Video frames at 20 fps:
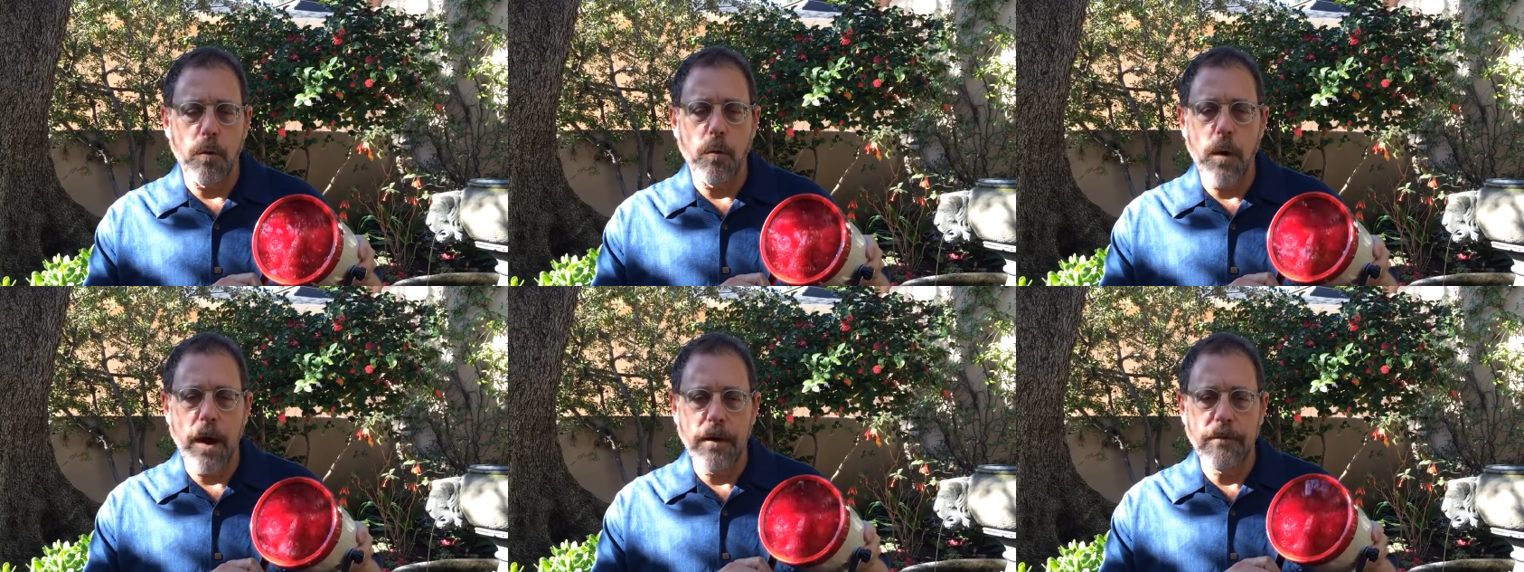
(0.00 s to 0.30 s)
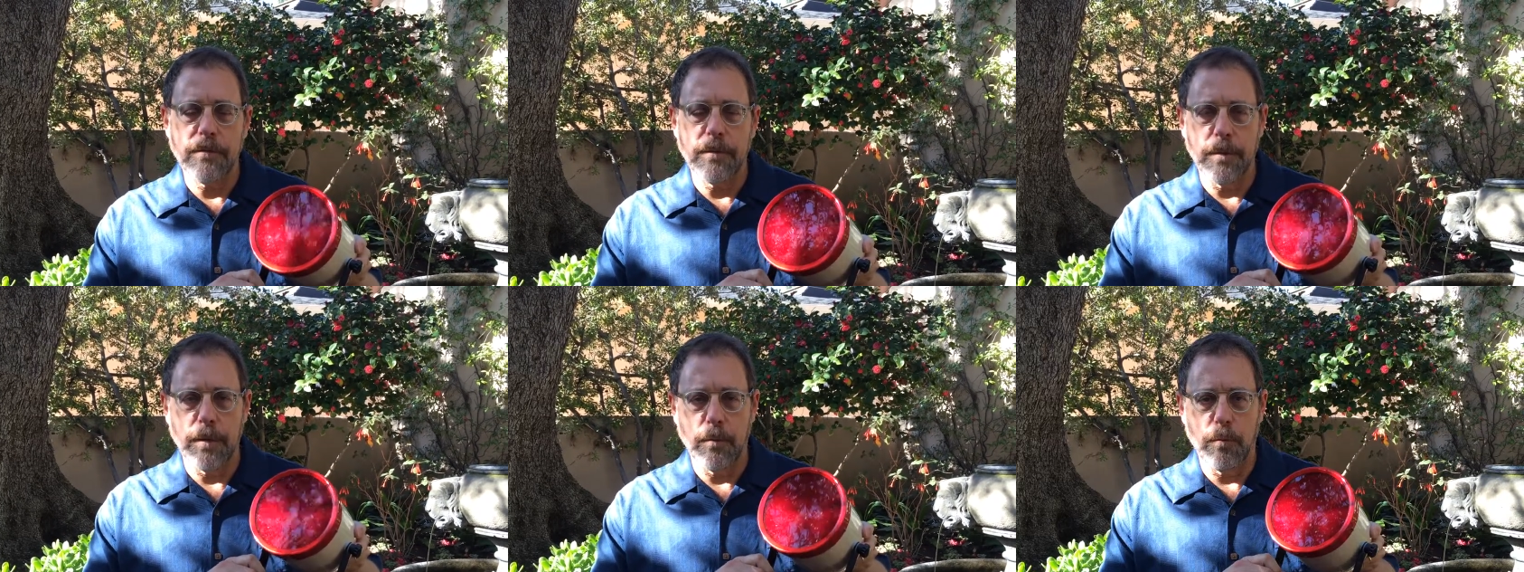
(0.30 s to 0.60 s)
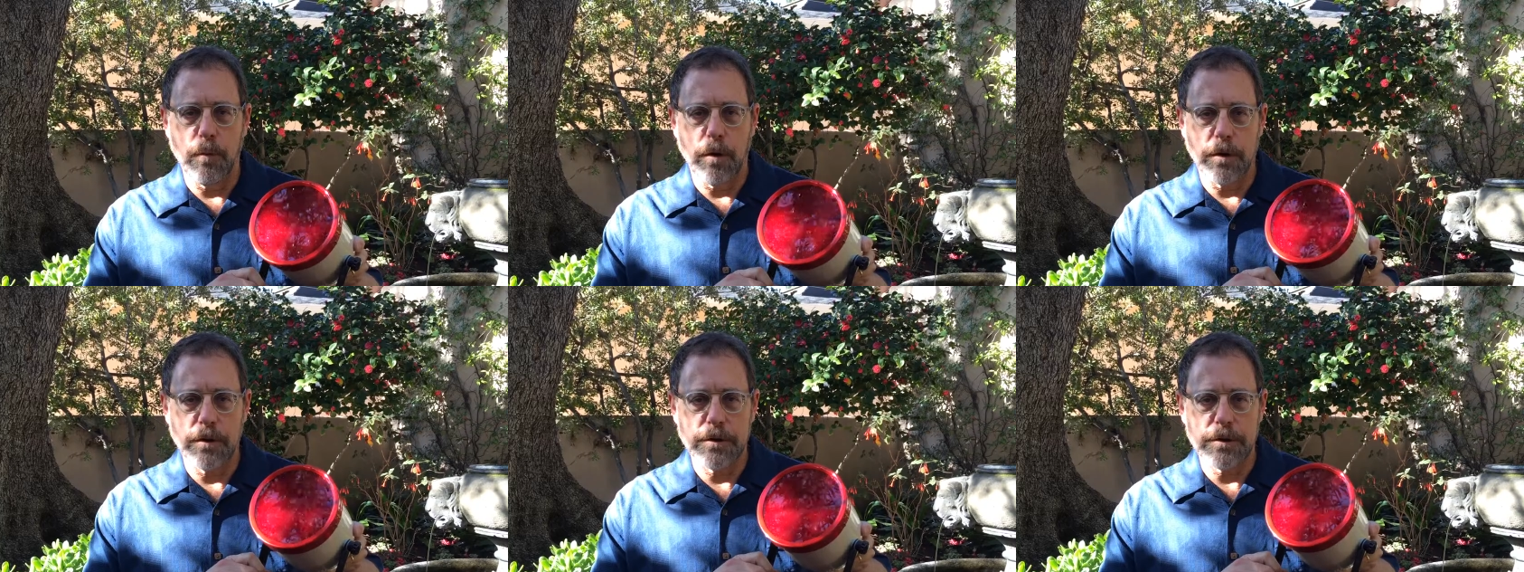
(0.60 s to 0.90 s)
away from
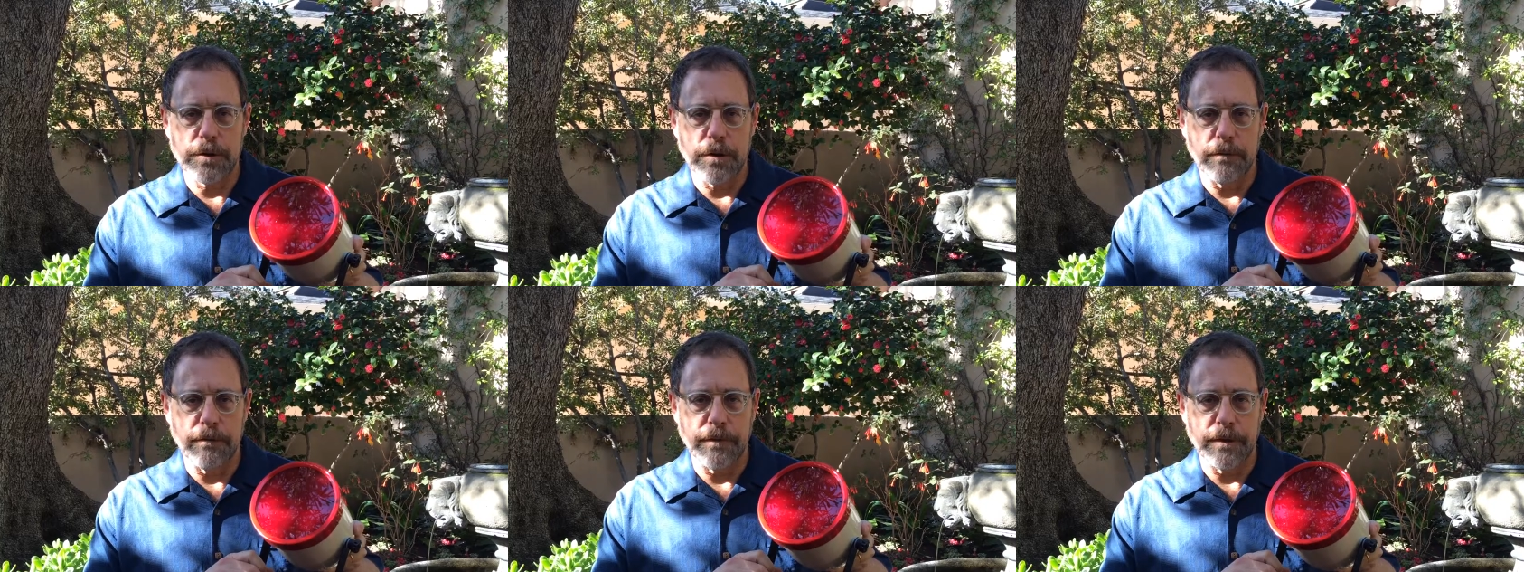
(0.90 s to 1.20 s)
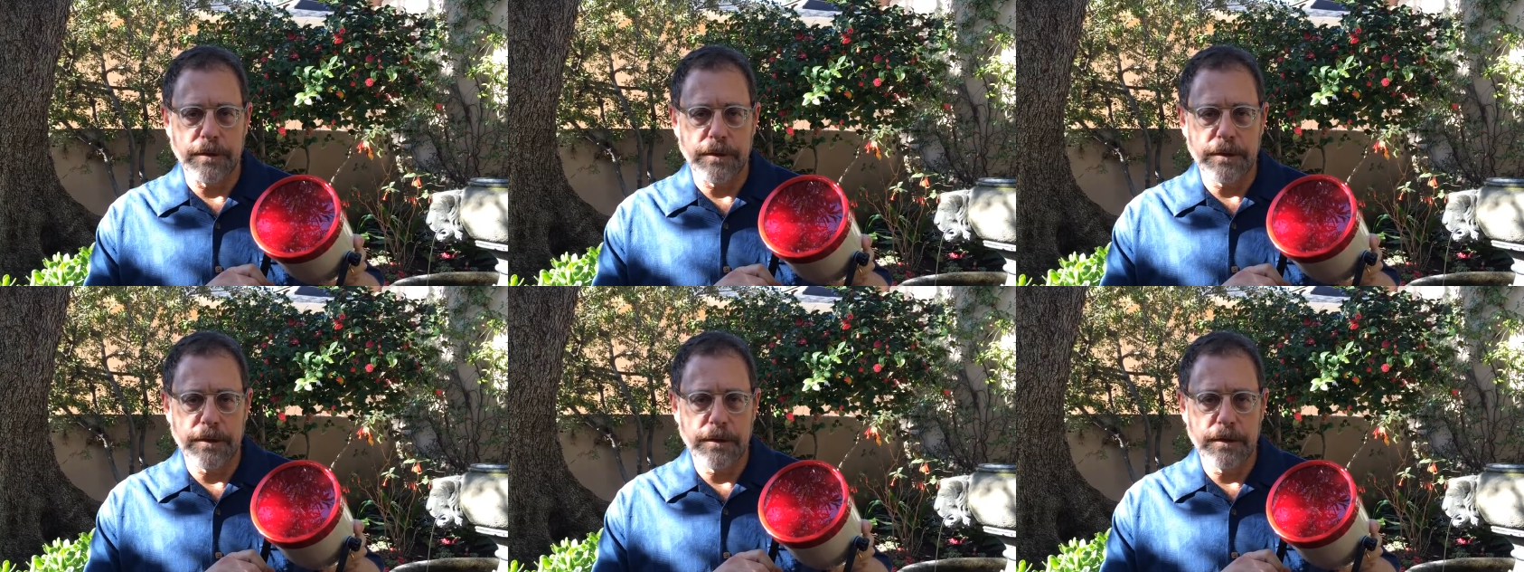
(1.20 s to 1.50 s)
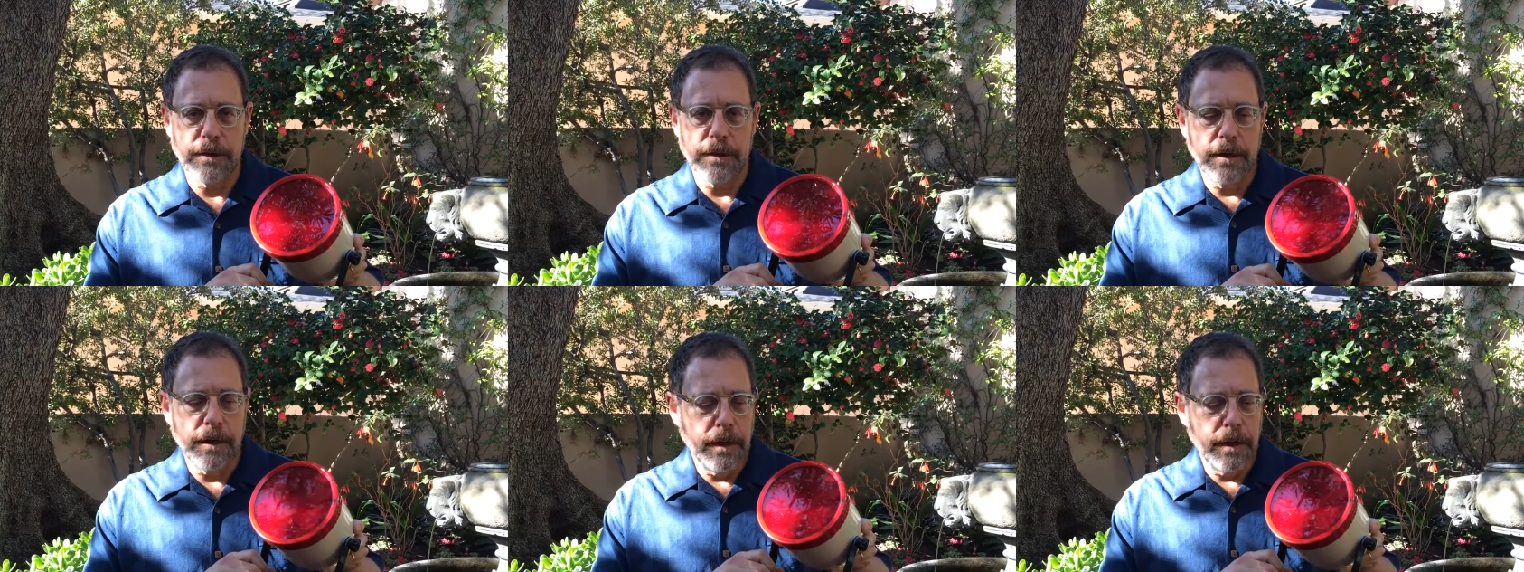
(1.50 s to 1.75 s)
the work surface.